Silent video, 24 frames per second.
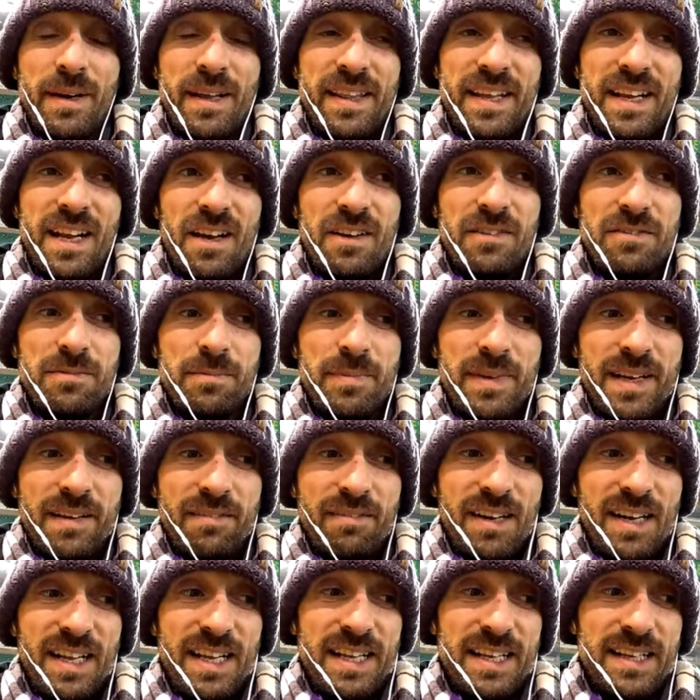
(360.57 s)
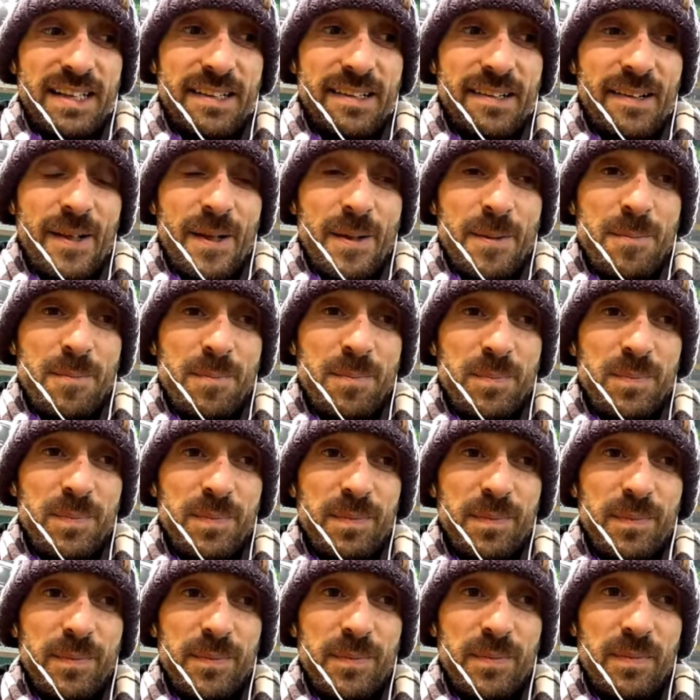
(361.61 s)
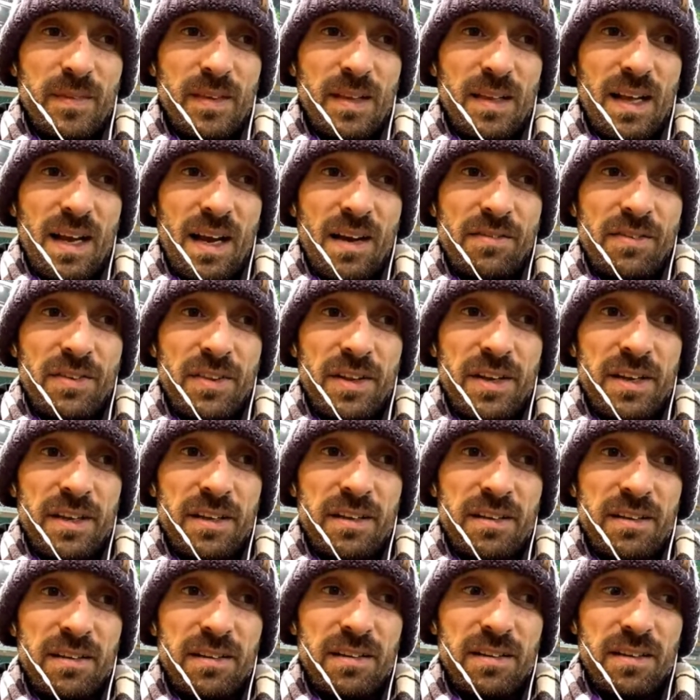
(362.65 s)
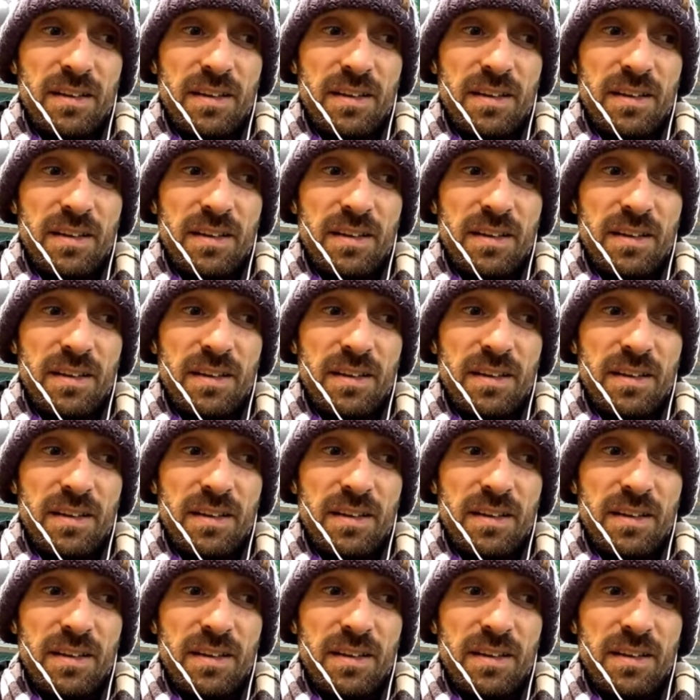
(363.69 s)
where they go from here, really. Other than a